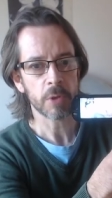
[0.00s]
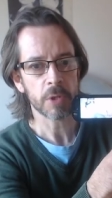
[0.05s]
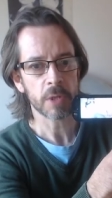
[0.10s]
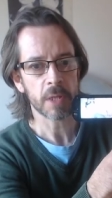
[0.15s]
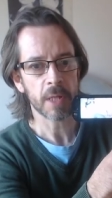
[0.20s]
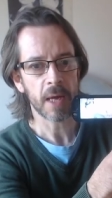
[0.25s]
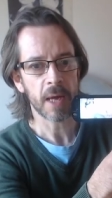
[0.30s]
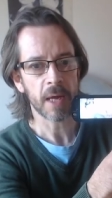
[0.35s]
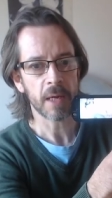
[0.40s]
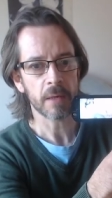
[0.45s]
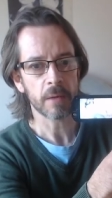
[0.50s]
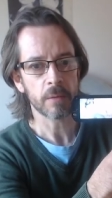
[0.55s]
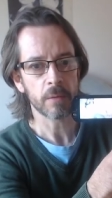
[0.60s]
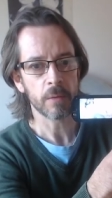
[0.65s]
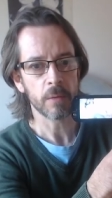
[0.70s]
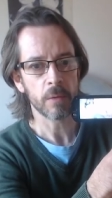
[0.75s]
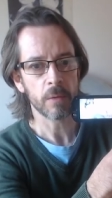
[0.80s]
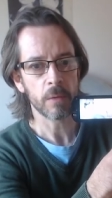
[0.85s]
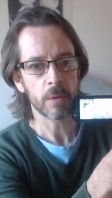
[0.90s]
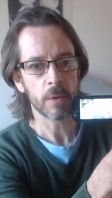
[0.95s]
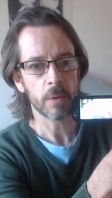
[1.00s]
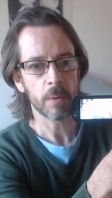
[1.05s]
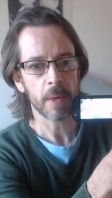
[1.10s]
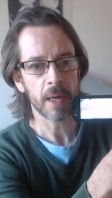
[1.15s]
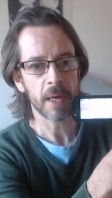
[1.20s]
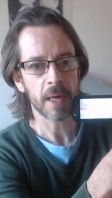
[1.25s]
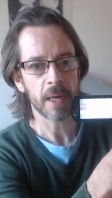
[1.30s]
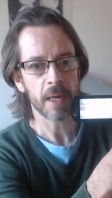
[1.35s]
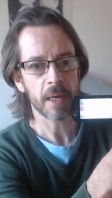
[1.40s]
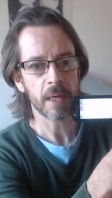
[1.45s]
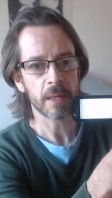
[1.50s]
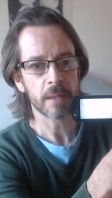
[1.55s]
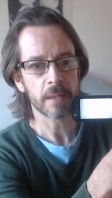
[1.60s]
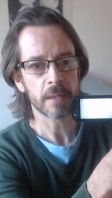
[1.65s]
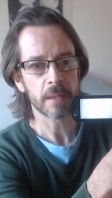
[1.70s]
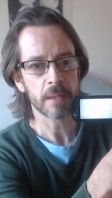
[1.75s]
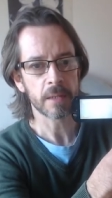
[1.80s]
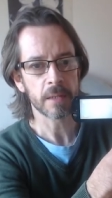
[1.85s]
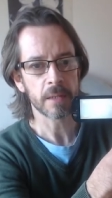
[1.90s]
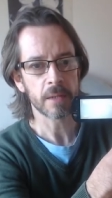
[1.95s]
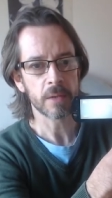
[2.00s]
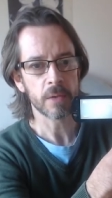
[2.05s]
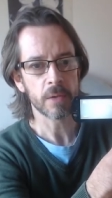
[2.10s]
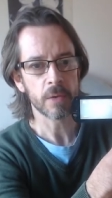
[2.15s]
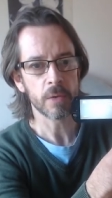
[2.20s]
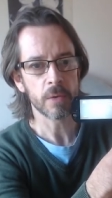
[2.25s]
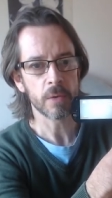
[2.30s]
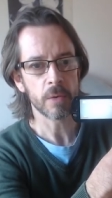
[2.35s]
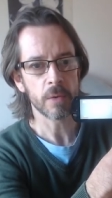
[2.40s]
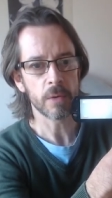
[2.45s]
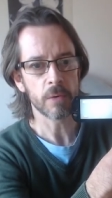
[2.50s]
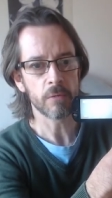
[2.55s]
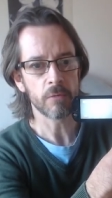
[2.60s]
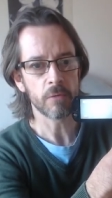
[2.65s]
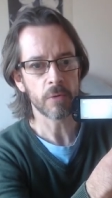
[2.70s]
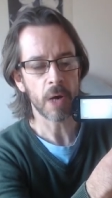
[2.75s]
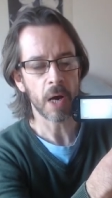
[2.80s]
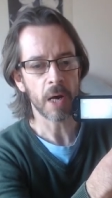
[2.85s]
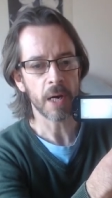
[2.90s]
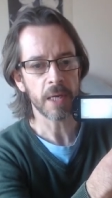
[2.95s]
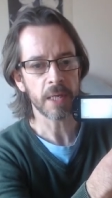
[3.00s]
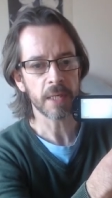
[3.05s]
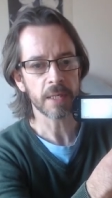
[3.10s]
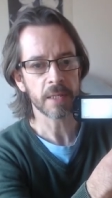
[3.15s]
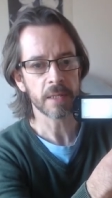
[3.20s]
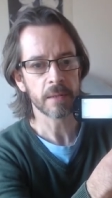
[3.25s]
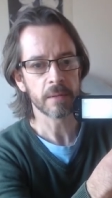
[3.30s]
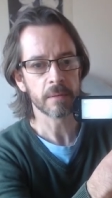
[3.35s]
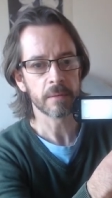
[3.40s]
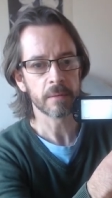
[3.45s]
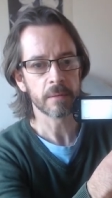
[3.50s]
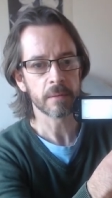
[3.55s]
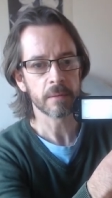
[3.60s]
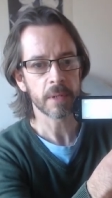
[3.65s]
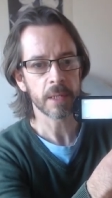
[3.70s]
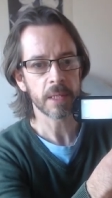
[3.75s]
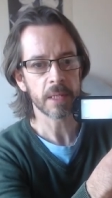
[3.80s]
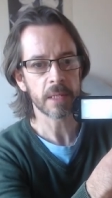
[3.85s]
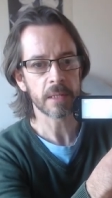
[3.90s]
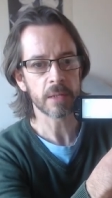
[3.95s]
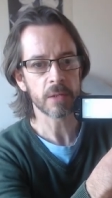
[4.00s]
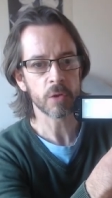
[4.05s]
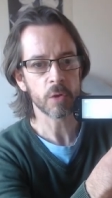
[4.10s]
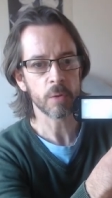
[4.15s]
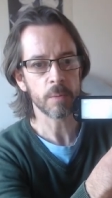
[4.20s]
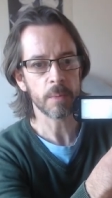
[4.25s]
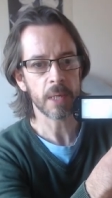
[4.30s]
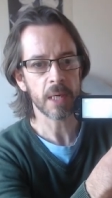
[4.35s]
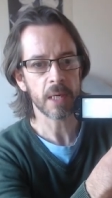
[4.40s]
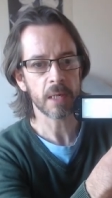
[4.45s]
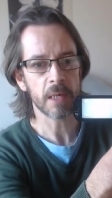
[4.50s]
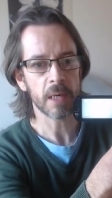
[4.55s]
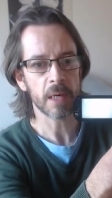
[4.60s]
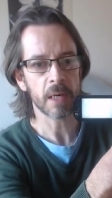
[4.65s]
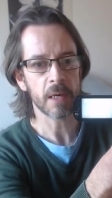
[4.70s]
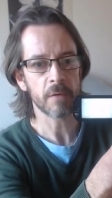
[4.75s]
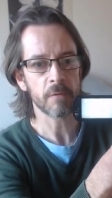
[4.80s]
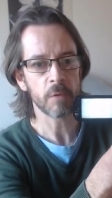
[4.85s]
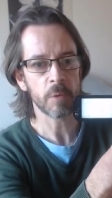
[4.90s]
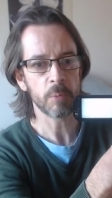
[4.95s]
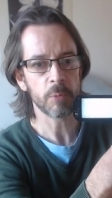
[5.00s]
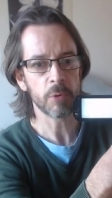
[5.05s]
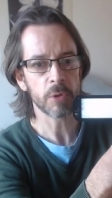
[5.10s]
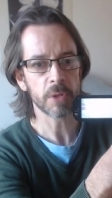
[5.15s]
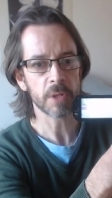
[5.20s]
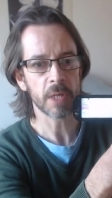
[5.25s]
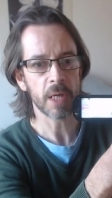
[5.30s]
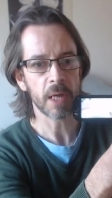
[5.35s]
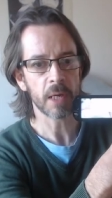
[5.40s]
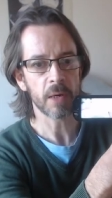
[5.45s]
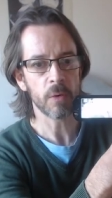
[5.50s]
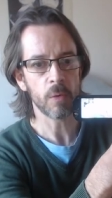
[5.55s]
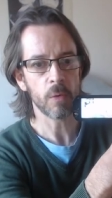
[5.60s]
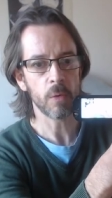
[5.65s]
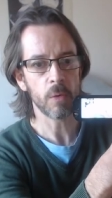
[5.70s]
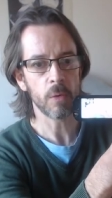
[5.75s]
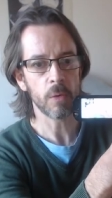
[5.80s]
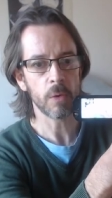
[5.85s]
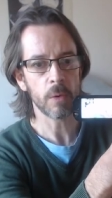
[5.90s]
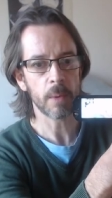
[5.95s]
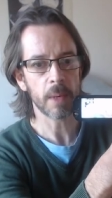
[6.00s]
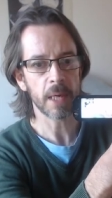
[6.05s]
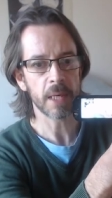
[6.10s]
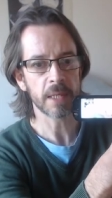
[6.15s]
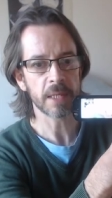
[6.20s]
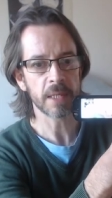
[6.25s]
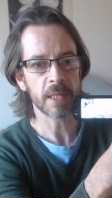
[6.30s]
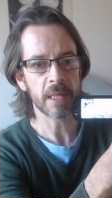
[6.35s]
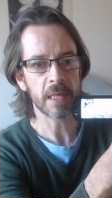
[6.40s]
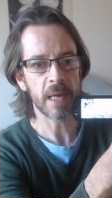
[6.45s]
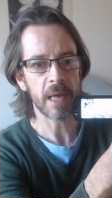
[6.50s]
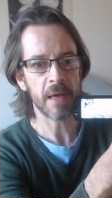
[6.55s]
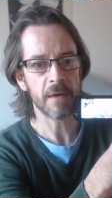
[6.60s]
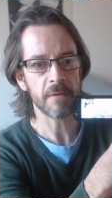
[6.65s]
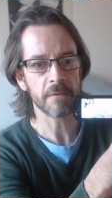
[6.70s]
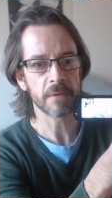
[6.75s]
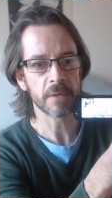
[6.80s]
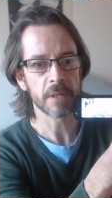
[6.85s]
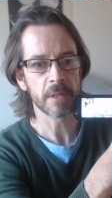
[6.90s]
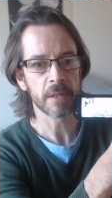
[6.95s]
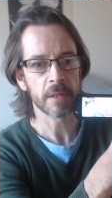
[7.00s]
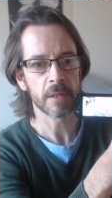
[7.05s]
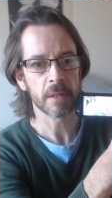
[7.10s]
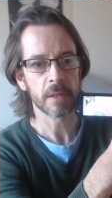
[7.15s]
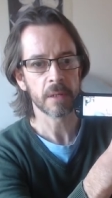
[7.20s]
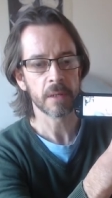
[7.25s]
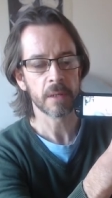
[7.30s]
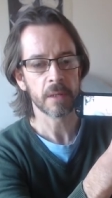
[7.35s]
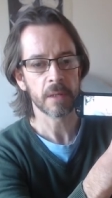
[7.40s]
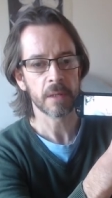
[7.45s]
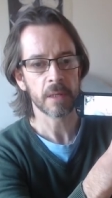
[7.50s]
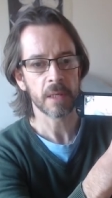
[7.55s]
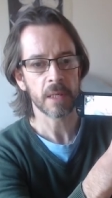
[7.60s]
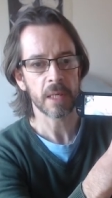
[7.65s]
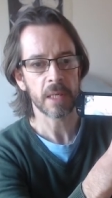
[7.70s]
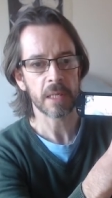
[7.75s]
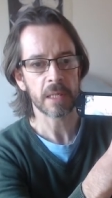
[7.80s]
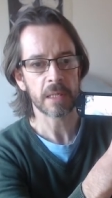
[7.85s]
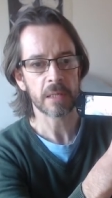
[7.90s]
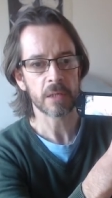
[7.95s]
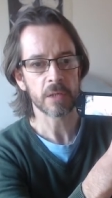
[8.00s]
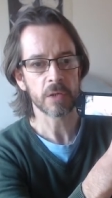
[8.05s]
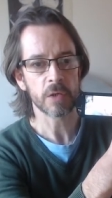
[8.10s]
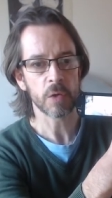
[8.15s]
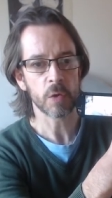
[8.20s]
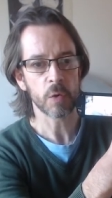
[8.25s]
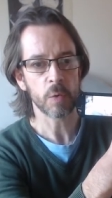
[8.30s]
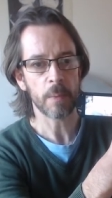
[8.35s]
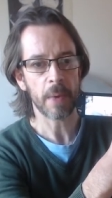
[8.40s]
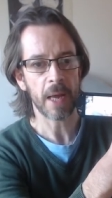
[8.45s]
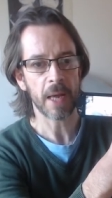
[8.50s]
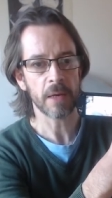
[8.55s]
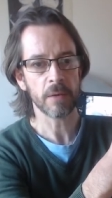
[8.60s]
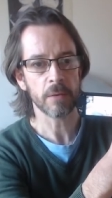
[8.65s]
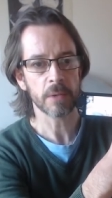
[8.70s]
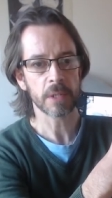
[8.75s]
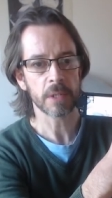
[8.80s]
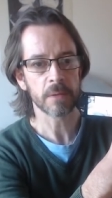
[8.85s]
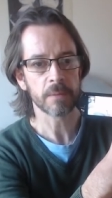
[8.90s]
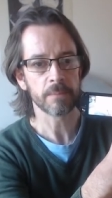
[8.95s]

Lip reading: that all the way to the right, it'll zoom in, and if we push that all the way to the left, it'll zoom out.